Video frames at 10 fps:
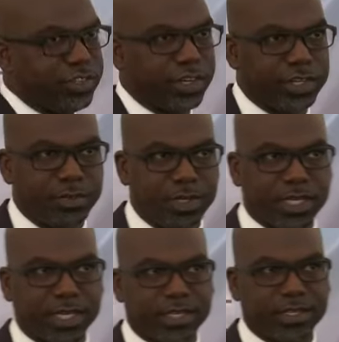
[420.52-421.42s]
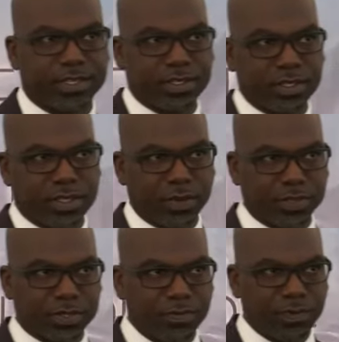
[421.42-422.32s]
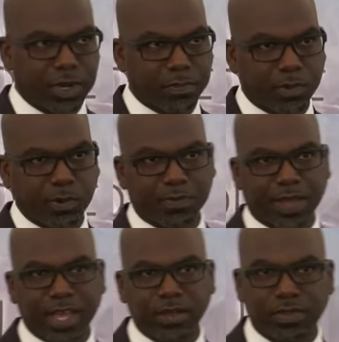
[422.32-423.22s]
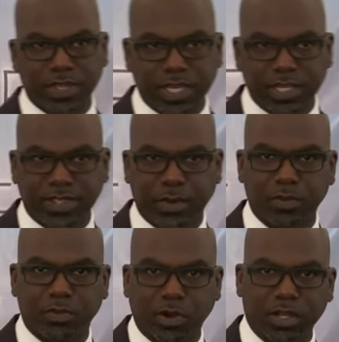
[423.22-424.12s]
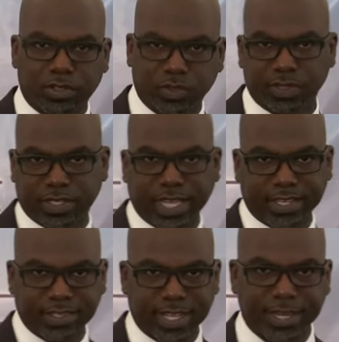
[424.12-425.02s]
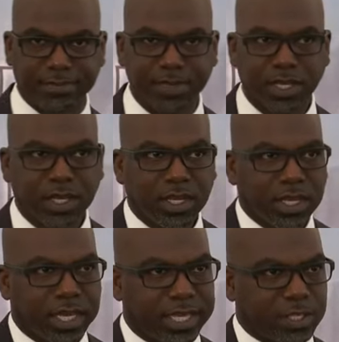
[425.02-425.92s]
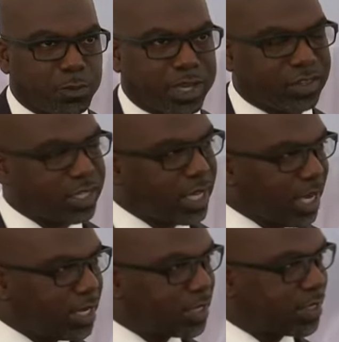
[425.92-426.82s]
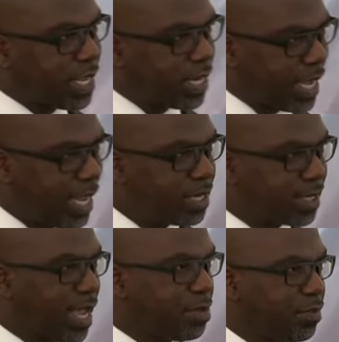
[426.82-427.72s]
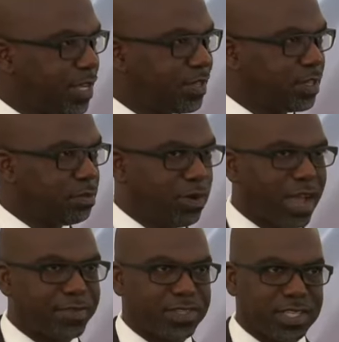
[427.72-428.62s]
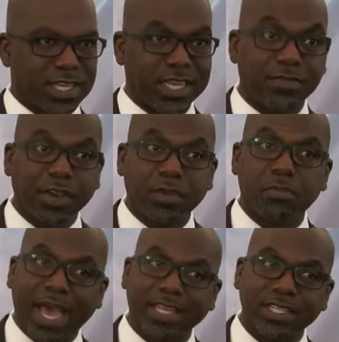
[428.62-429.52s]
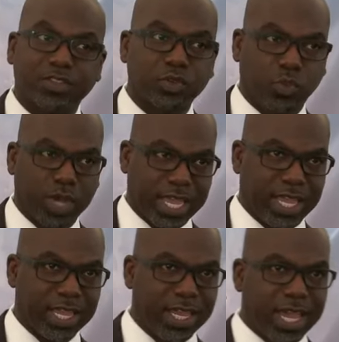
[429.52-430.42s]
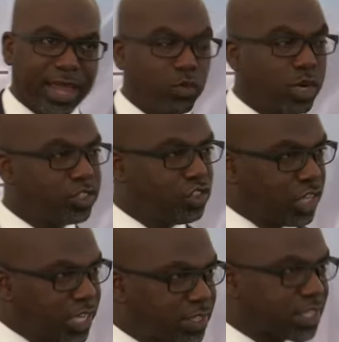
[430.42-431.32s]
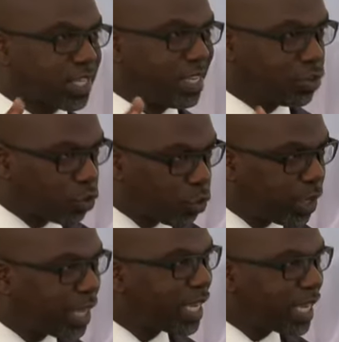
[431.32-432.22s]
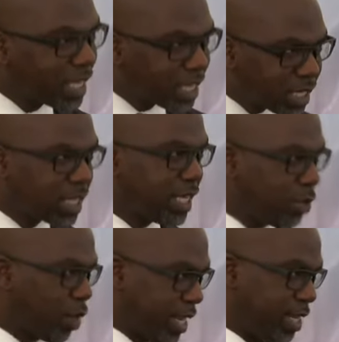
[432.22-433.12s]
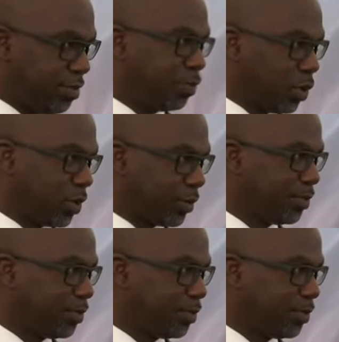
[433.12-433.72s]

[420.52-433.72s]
journey because there was some very profound things that was brought to us last night, especially understanding end time events and prophecy in a very balanced way and what Jesus is really waiting for.